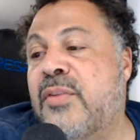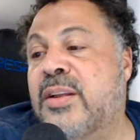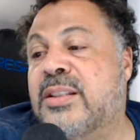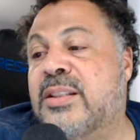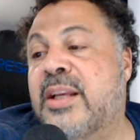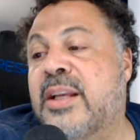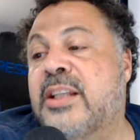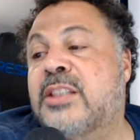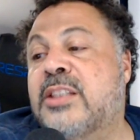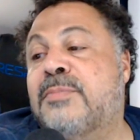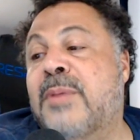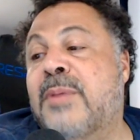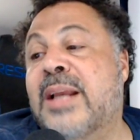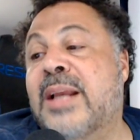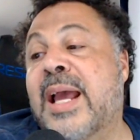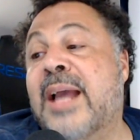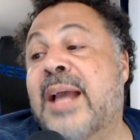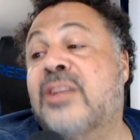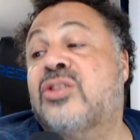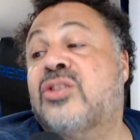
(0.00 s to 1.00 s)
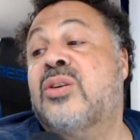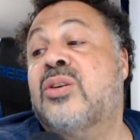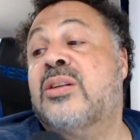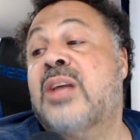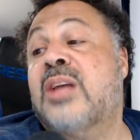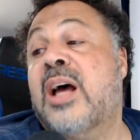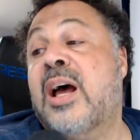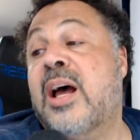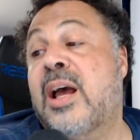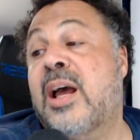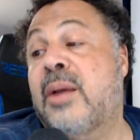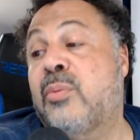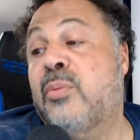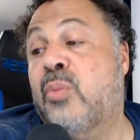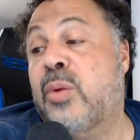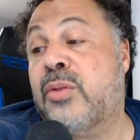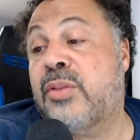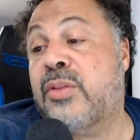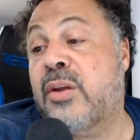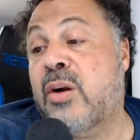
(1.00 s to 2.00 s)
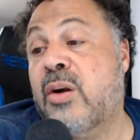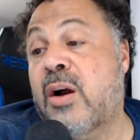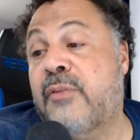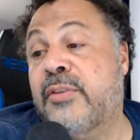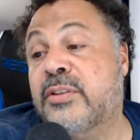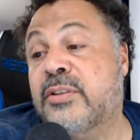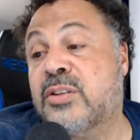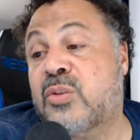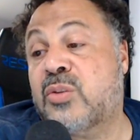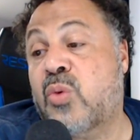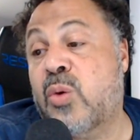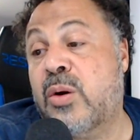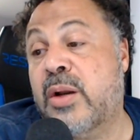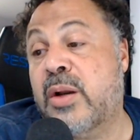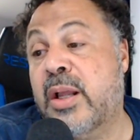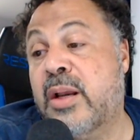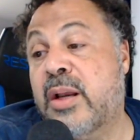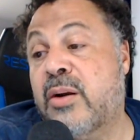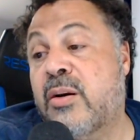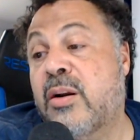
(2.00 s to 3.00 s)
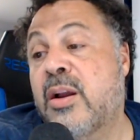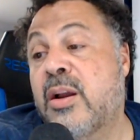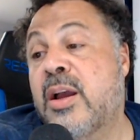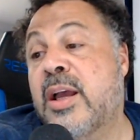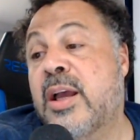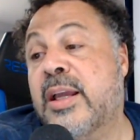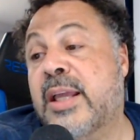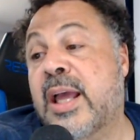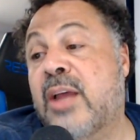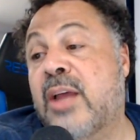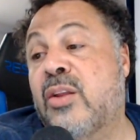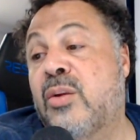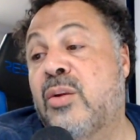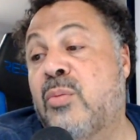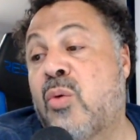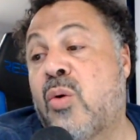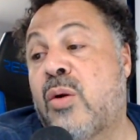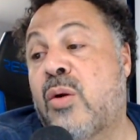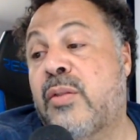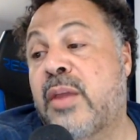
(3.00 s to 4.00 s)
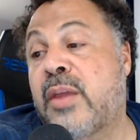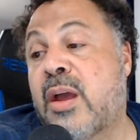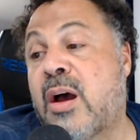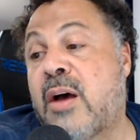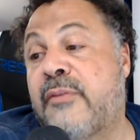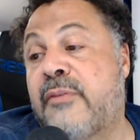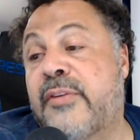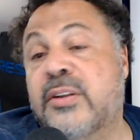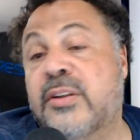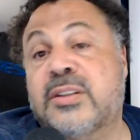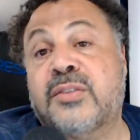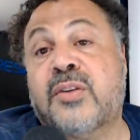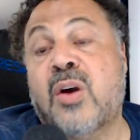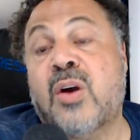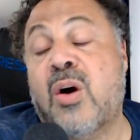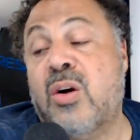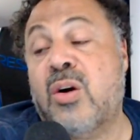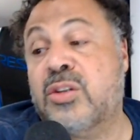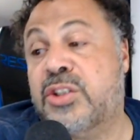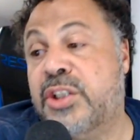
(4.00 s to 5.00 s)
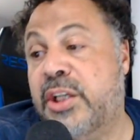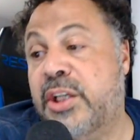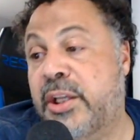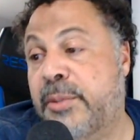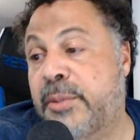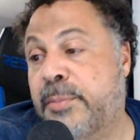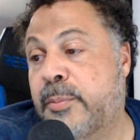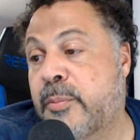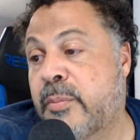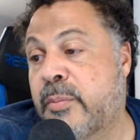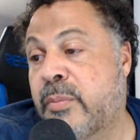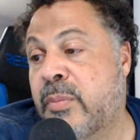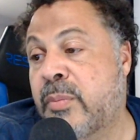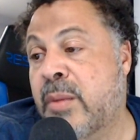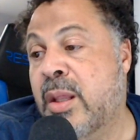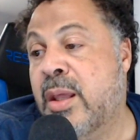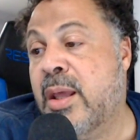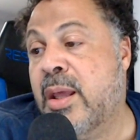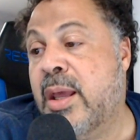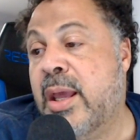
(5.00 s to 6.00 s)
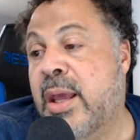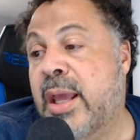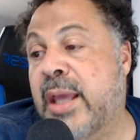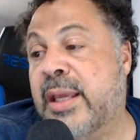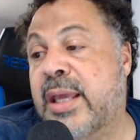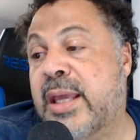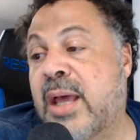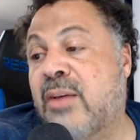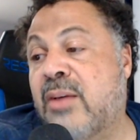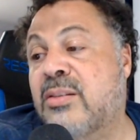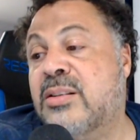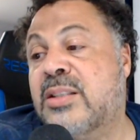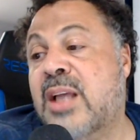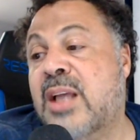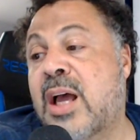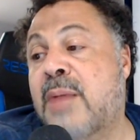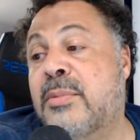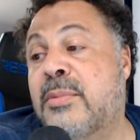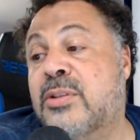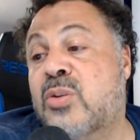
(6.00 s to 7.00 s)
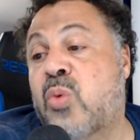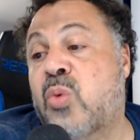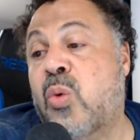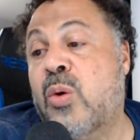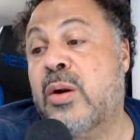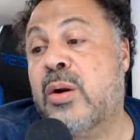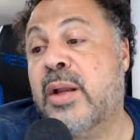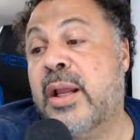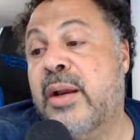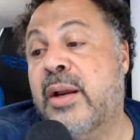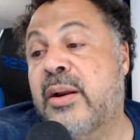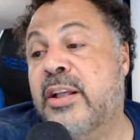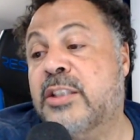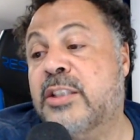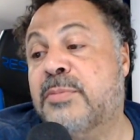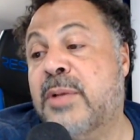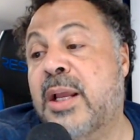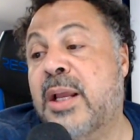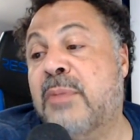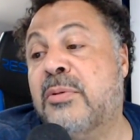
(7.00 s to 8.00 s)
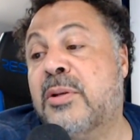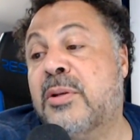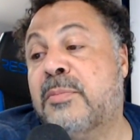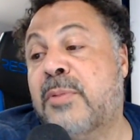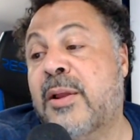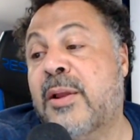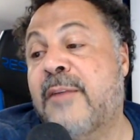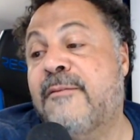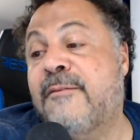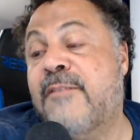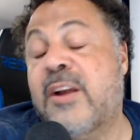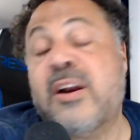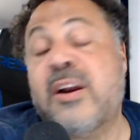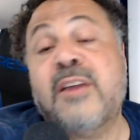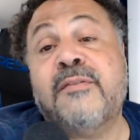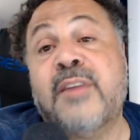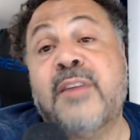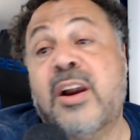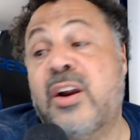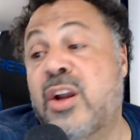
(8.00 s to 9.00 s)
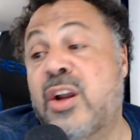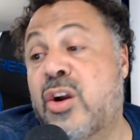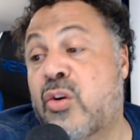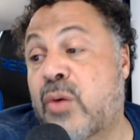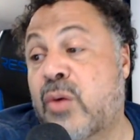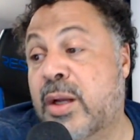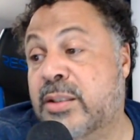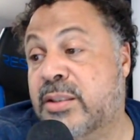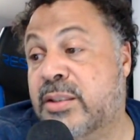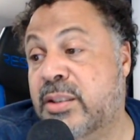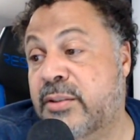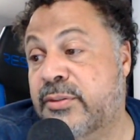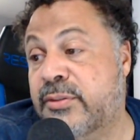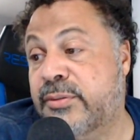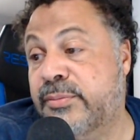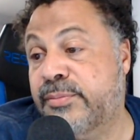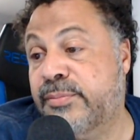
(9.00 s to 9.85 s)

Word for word: said he spent extra time with the offensive coordinator, Kellen Moore, on the offensive call sheet. In Kellen's time as coordinator, he's been able to play very, very aggressive.